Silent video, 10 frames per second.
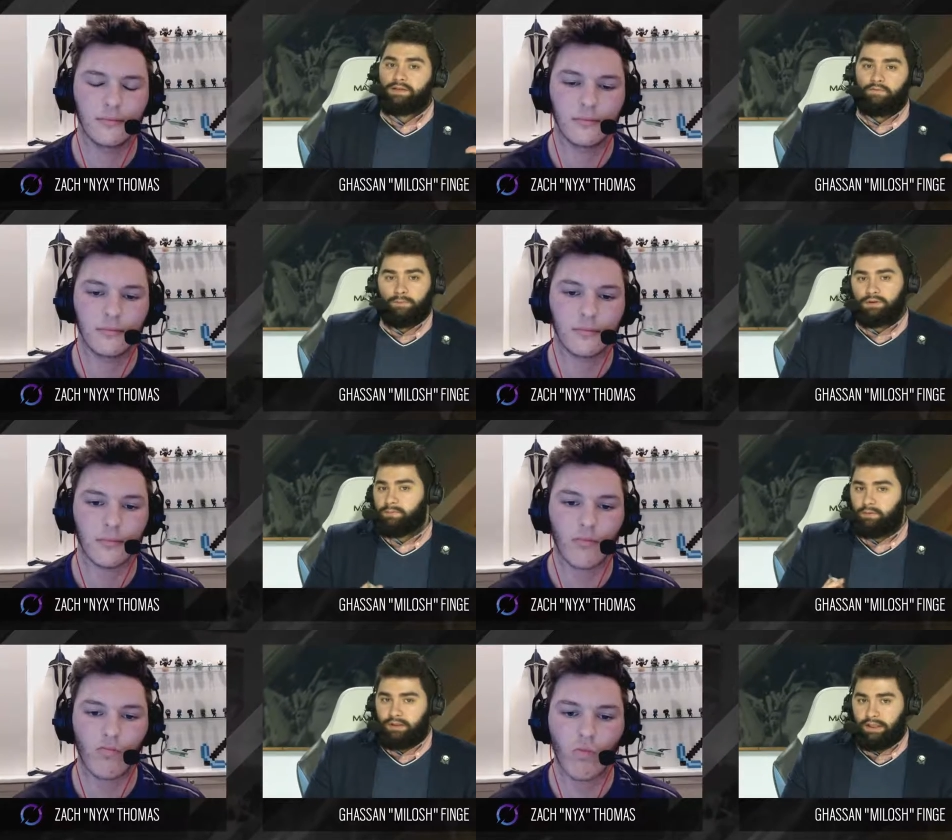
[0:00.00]
Speaker 1: of
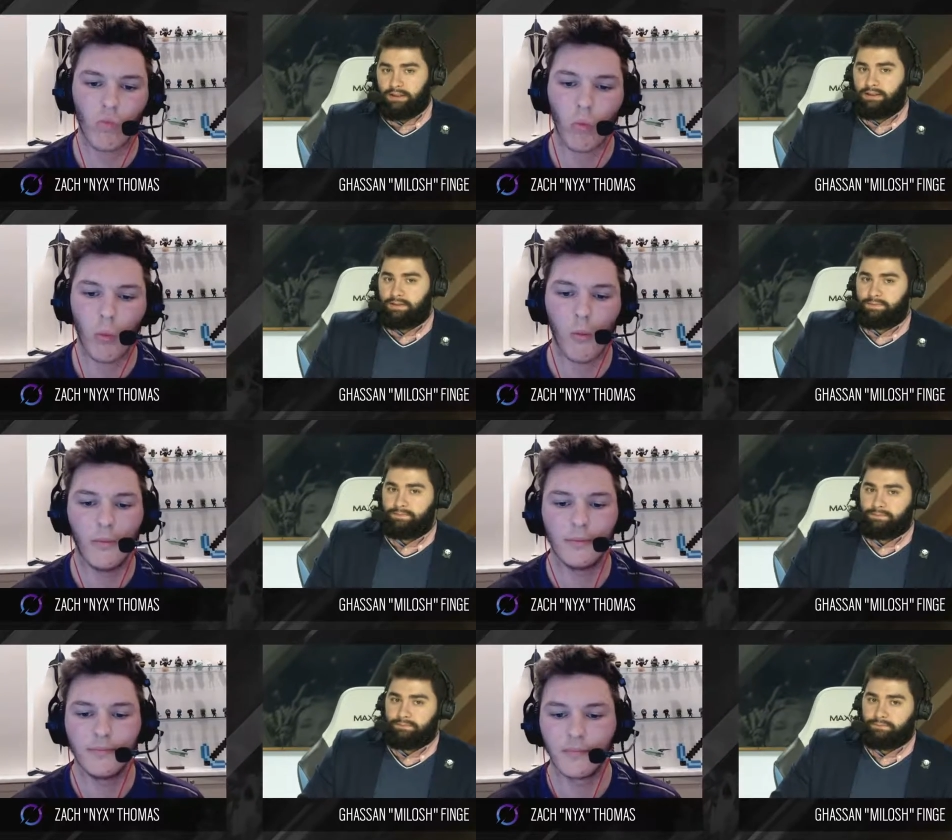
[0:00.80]
multiple things
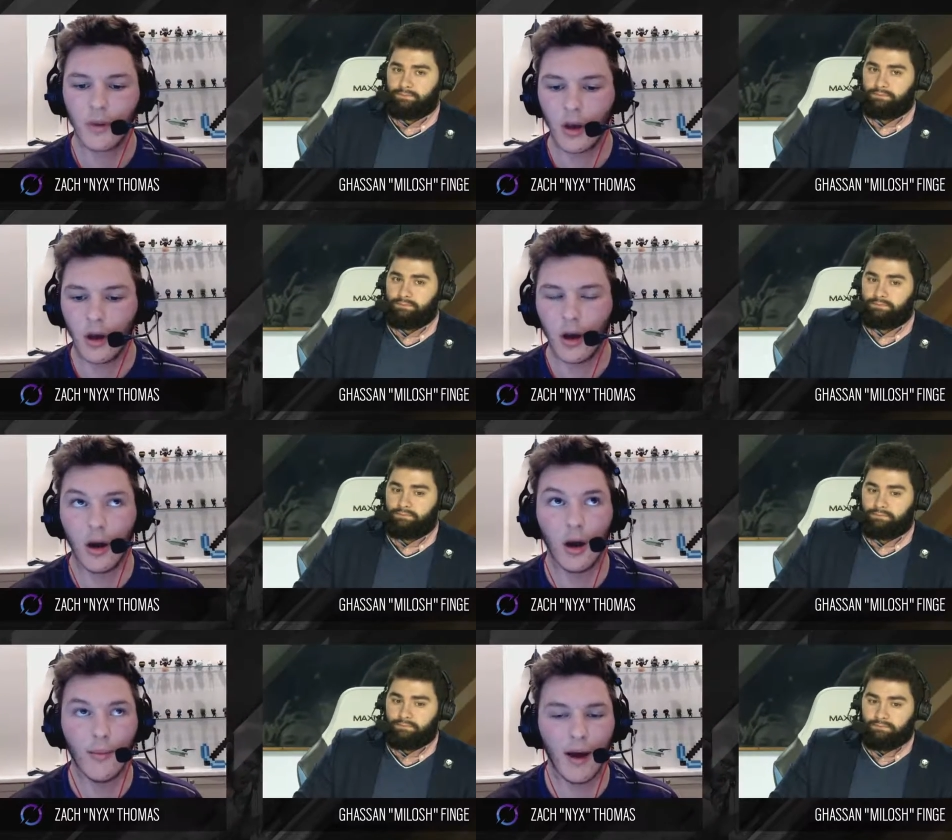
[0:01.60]

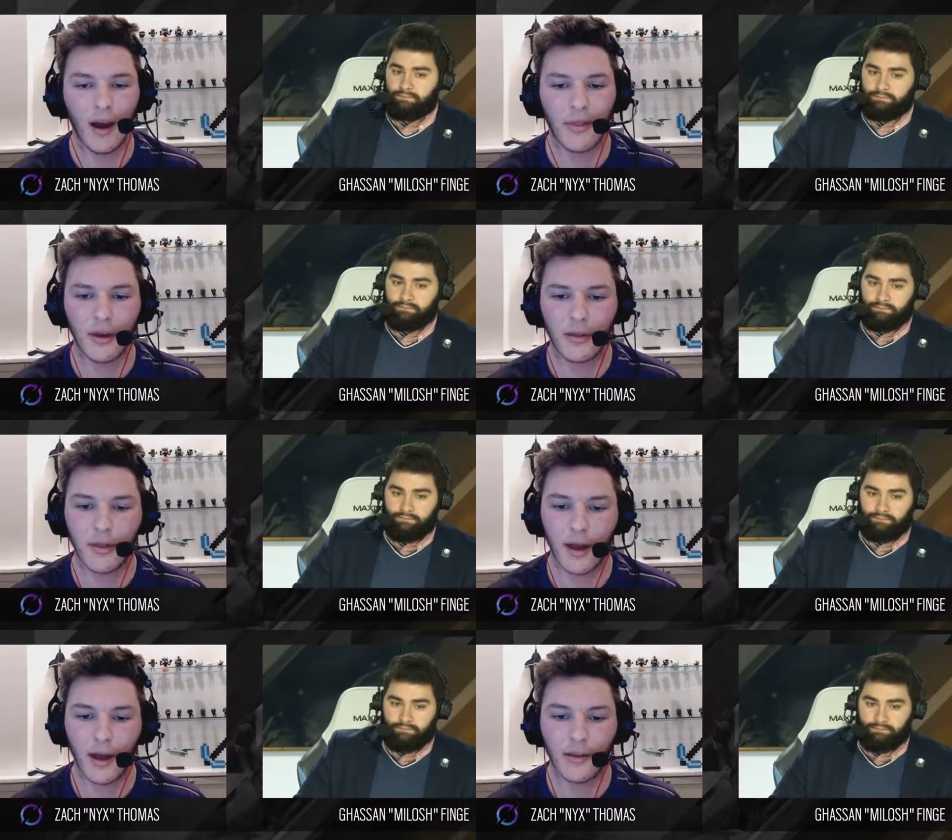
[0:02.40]
Speaker 2: um, I think
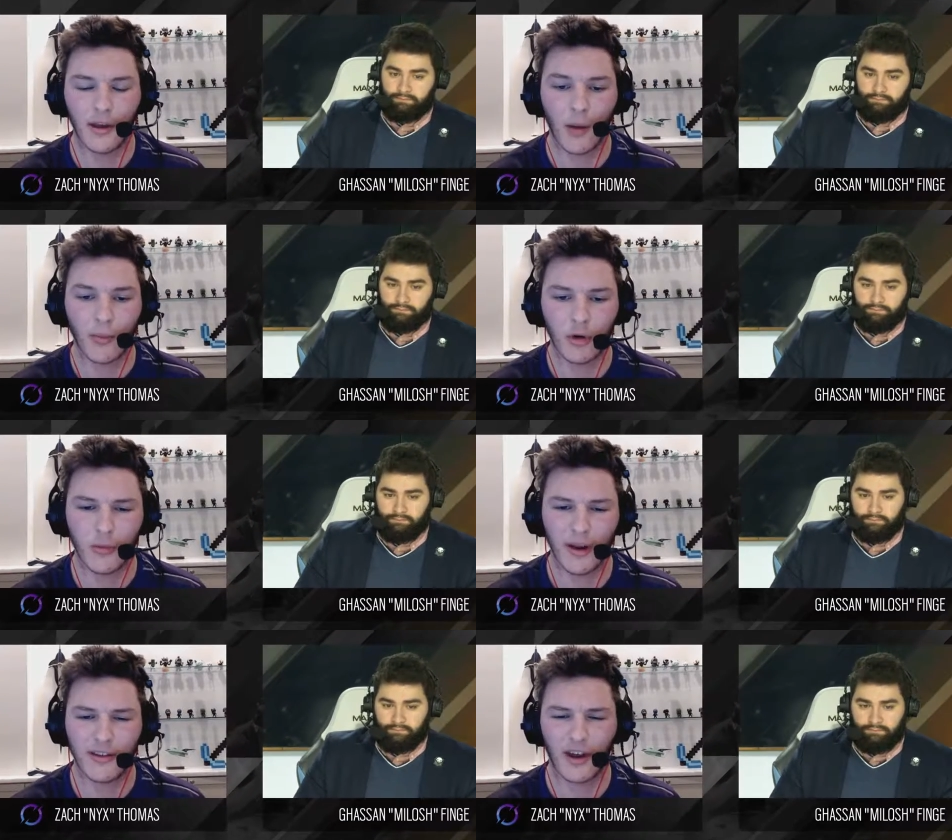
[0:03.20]
that the operator
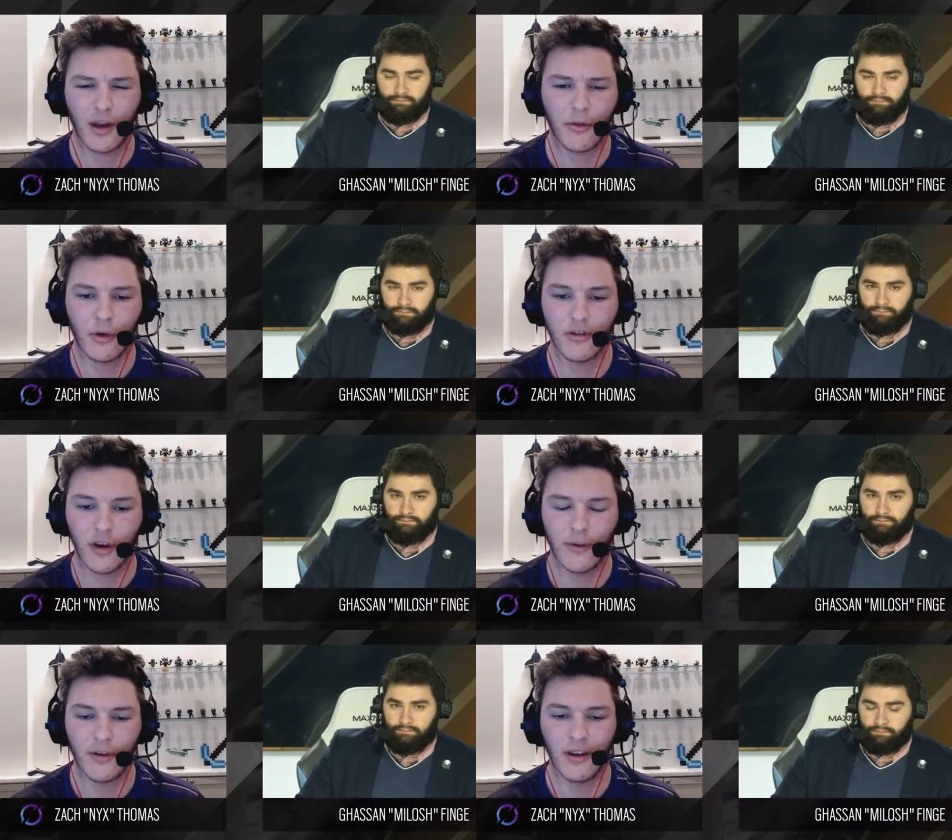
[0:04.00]
bans kind of threw us off
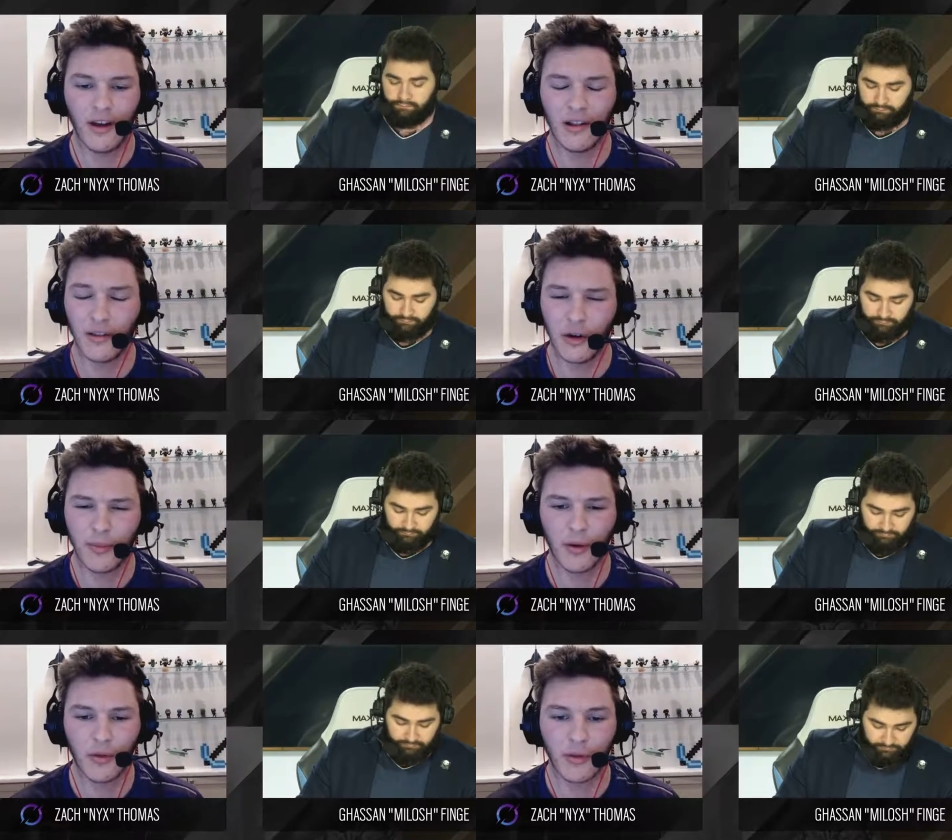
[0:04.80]
a, a, little bit
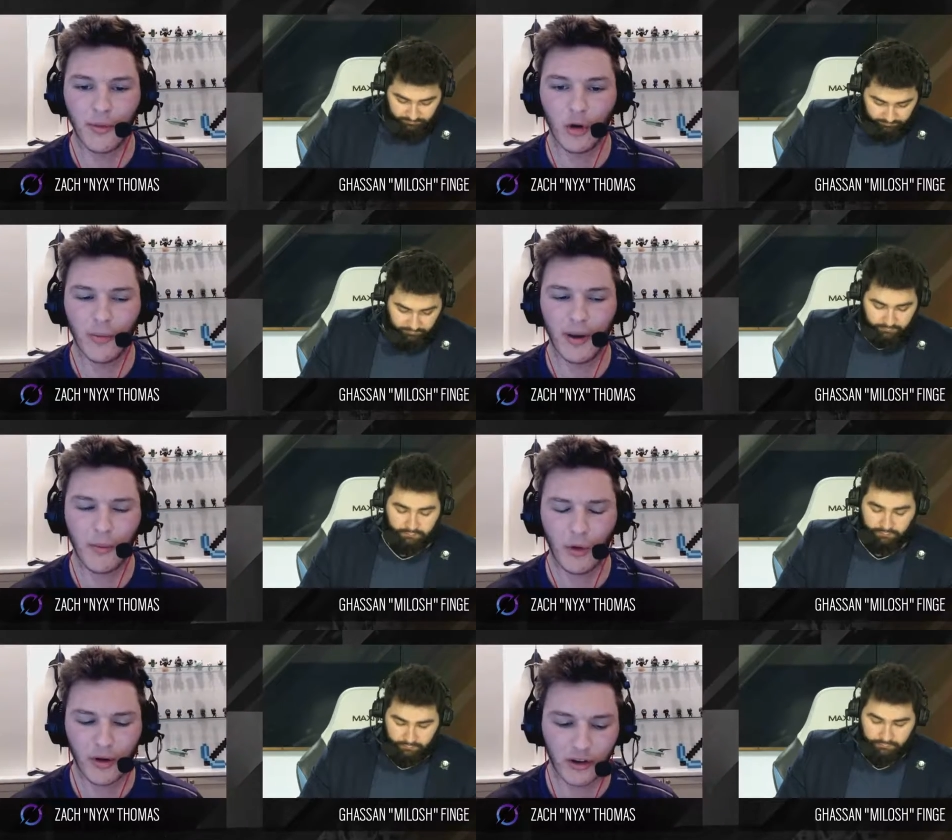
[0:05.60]
with the mirror ban. We were
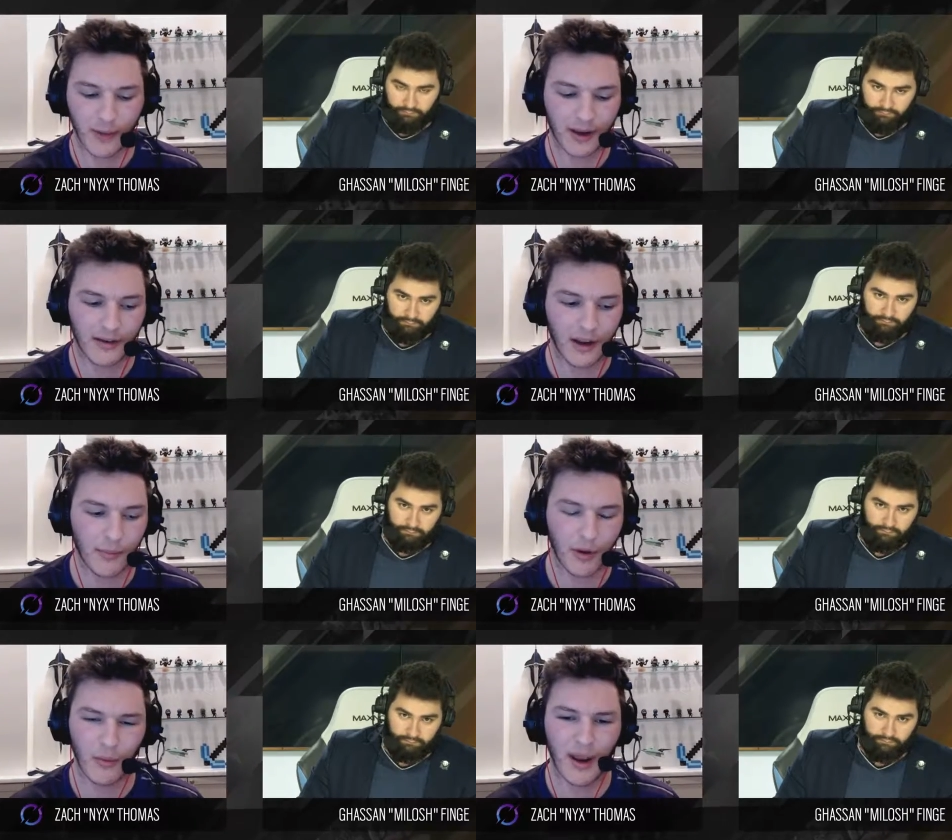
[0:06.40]
expecting it,
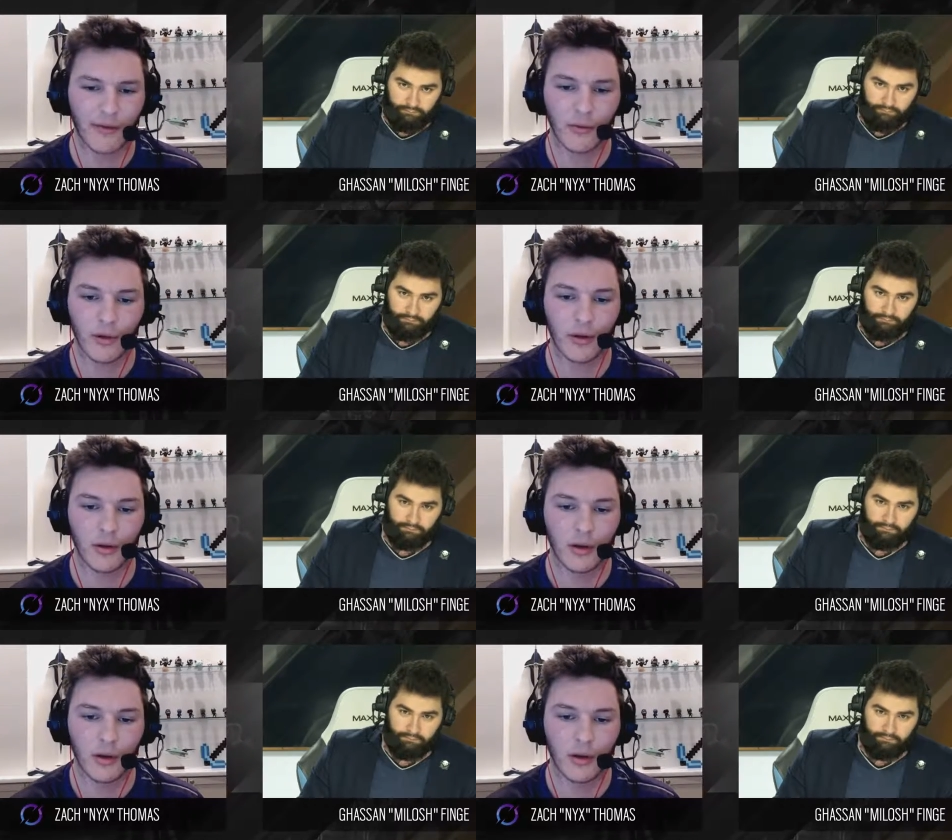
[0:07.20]
but we haven't really, you